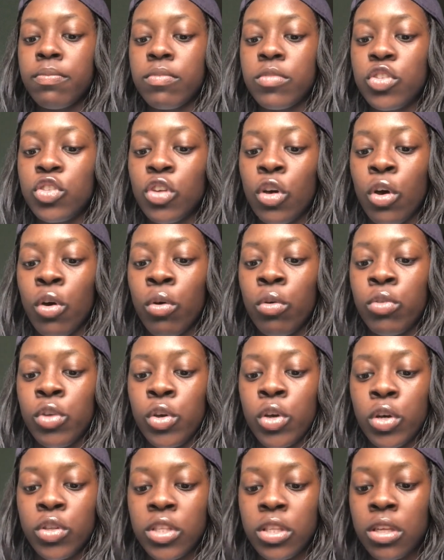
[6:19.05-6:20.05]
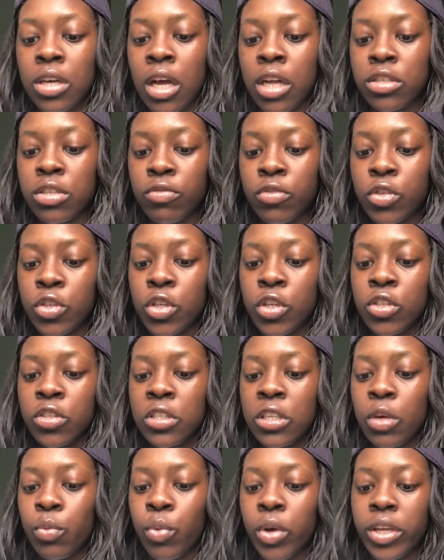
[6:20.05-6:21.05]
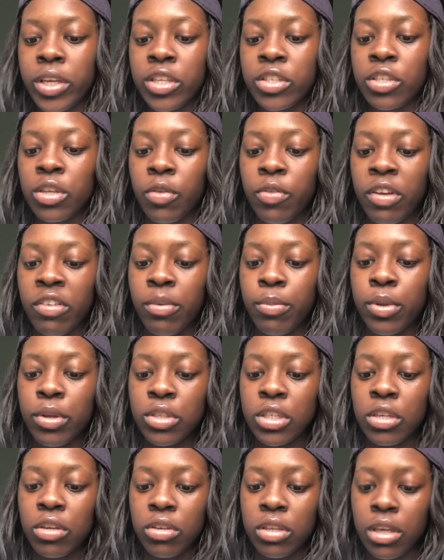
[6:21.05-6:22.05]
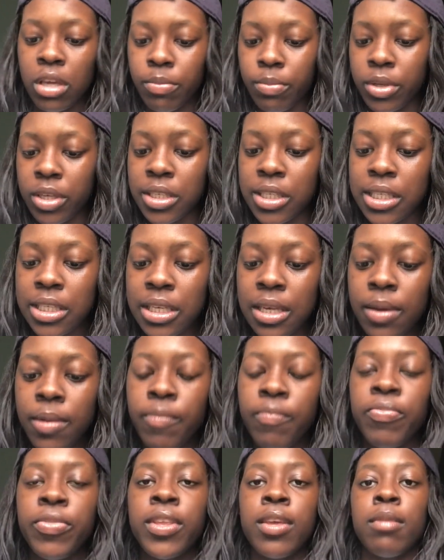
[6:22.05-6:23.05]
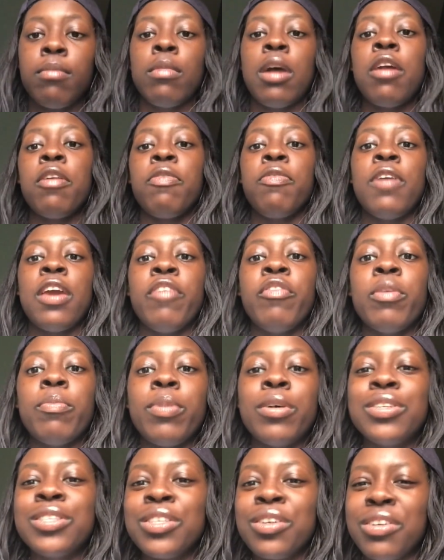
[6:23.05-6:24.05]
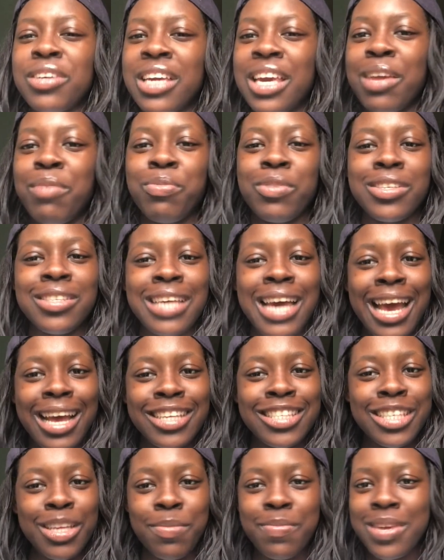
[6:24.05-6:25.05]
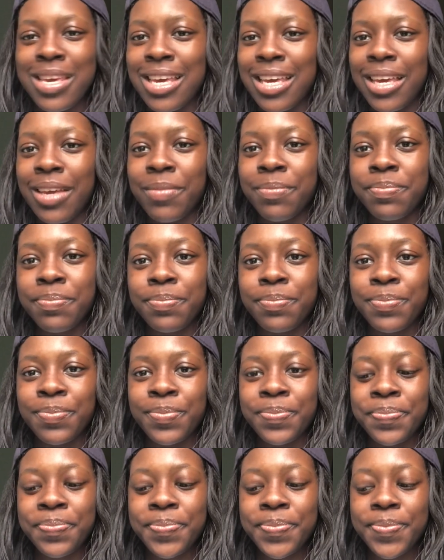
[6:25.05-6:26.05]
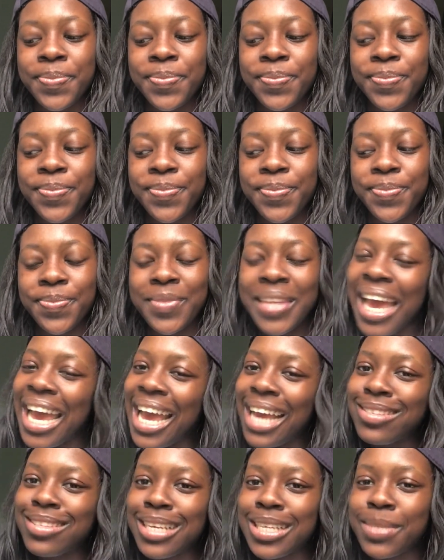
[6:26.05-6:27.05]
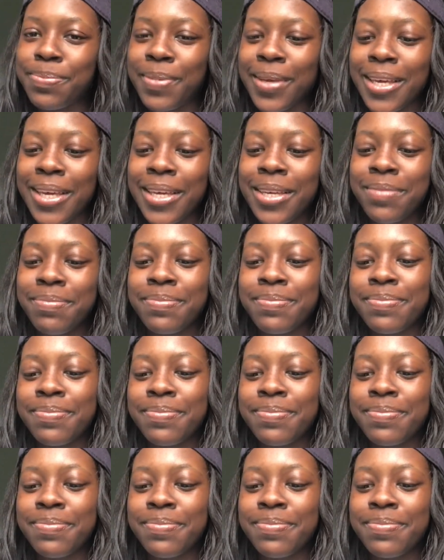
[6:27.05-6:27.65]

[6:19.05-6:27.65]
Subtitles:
So you go to the College of New Jersey. What is your favorite building on campus? My favorite building on campus has to be SSB,